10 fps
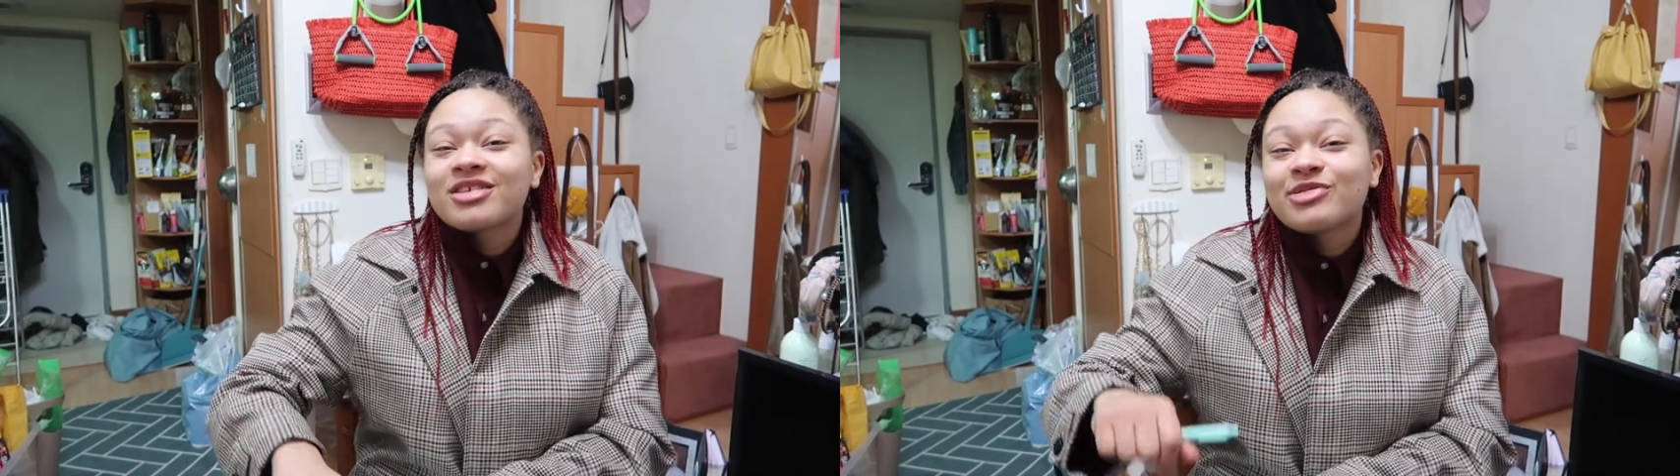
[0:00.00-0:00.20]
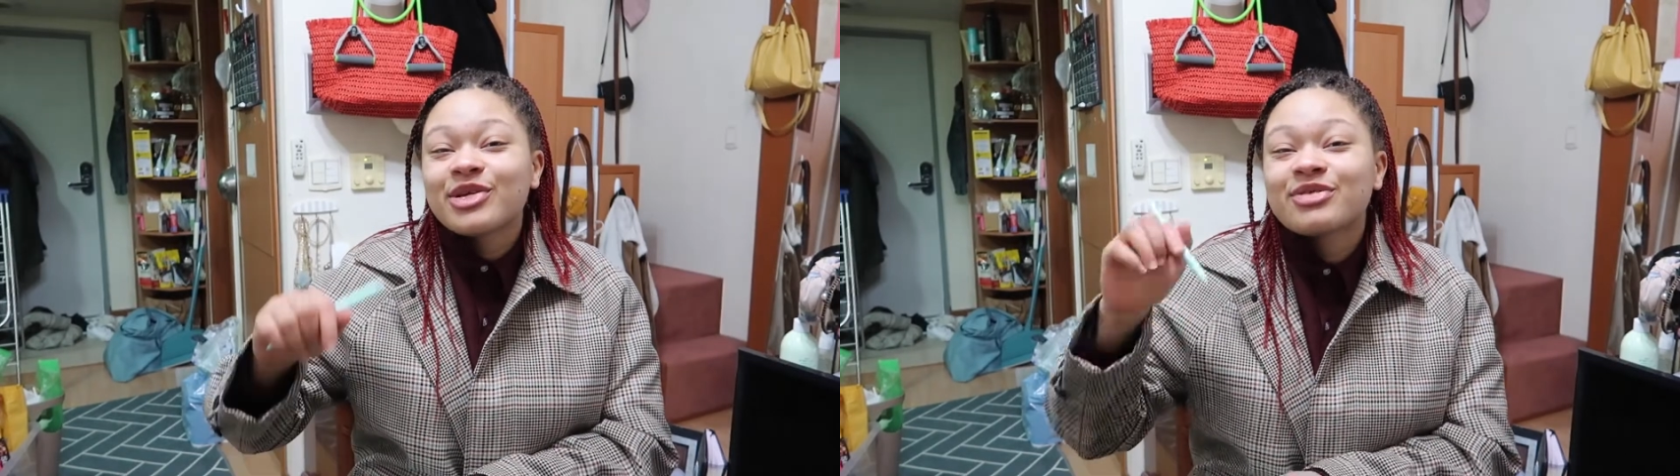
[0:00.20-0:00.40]

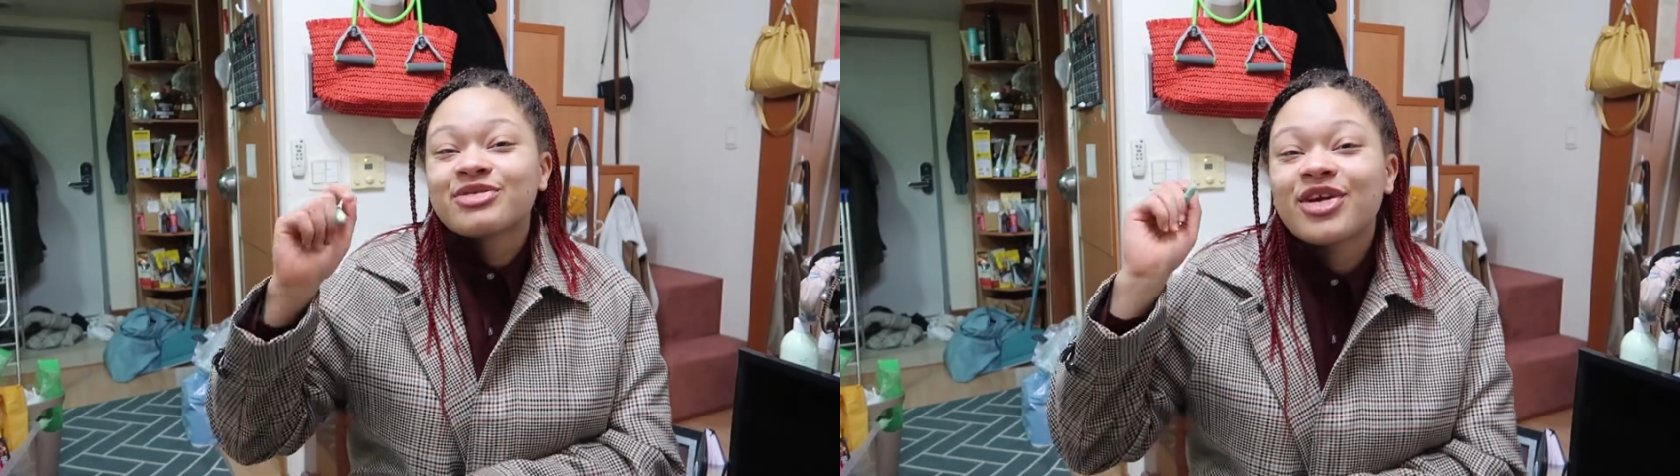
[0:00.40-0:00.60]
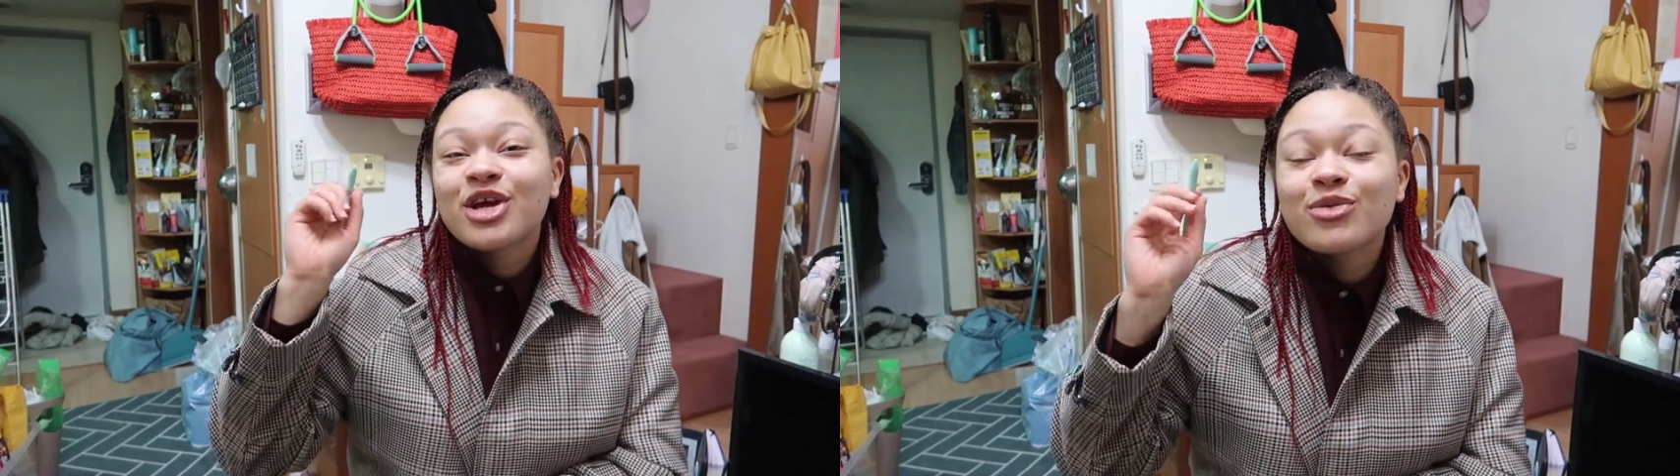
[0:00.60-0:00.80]
know this video
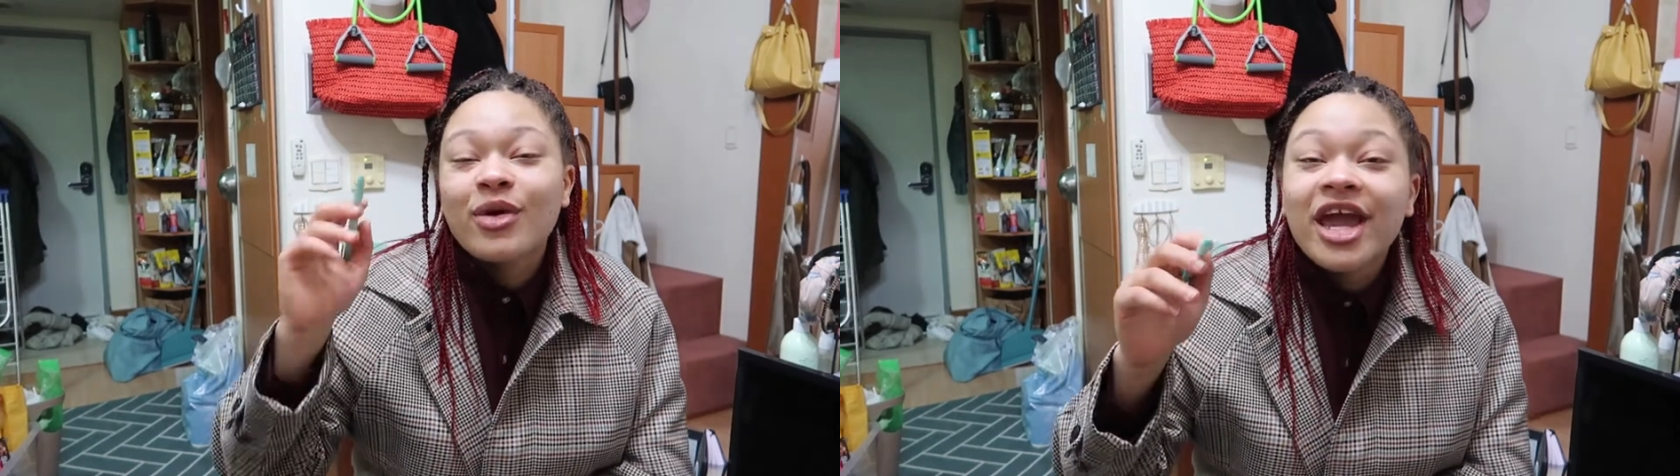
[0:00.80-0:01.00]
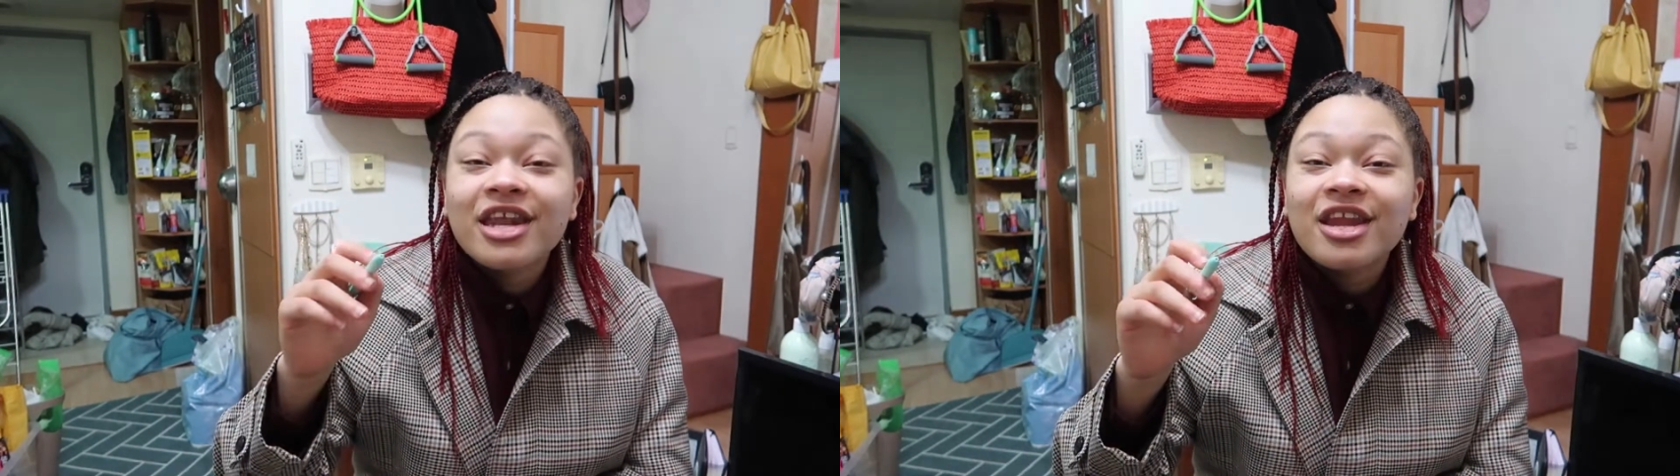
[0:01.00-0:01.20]
was very
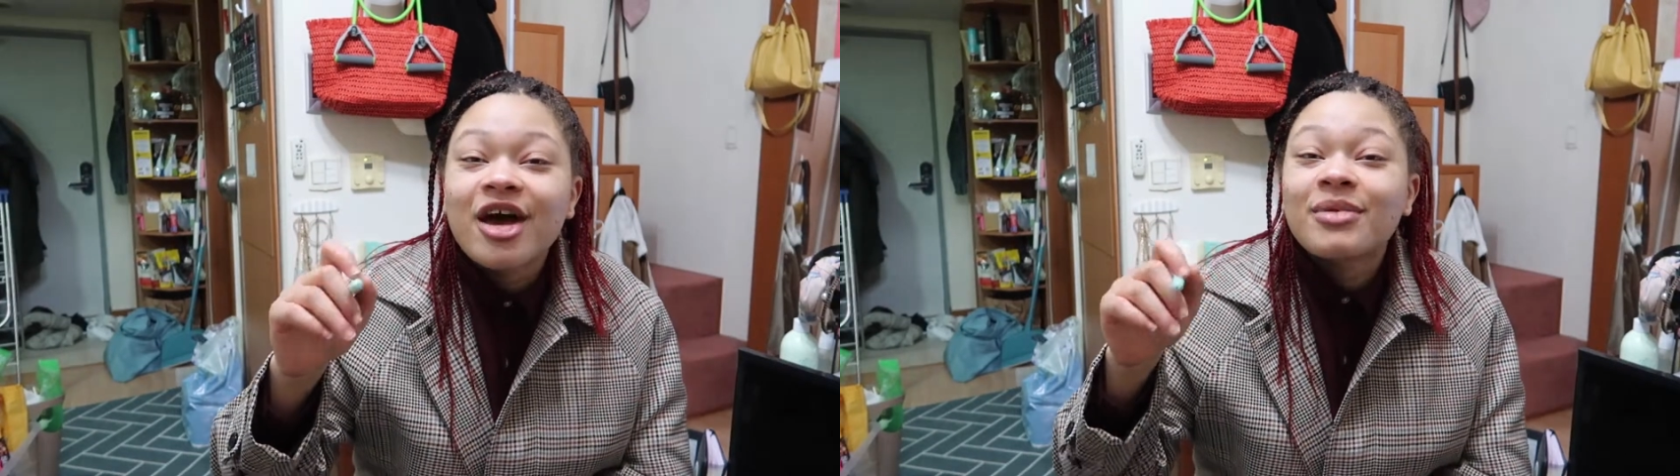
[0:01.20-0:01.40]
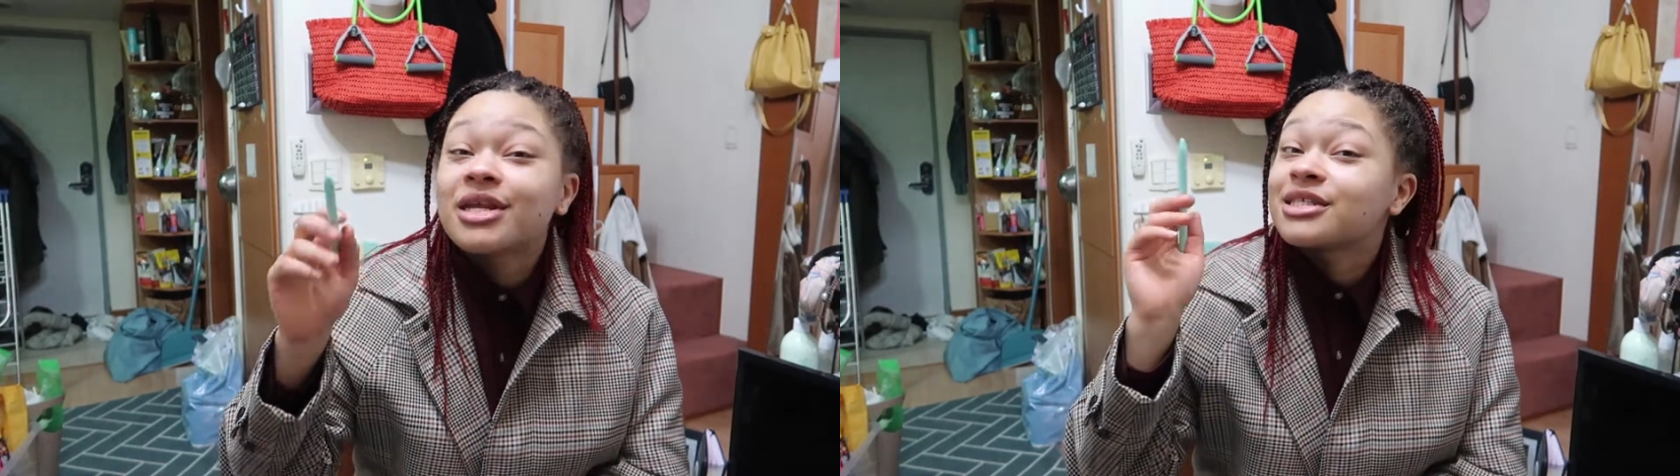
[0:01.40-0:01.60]
random and